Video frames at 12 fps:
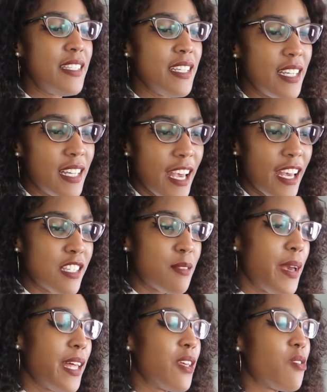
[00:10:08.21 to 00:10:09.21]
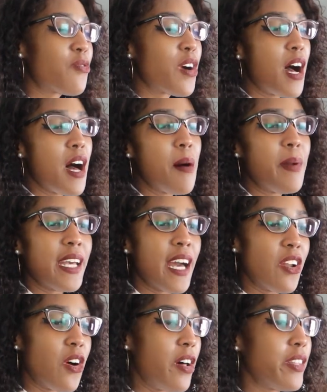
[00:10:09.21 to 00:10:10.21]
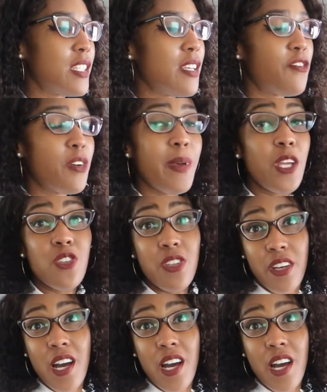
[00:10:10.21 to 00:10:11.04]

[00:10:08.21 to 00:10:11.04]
DNA is mainly from, I got all this information,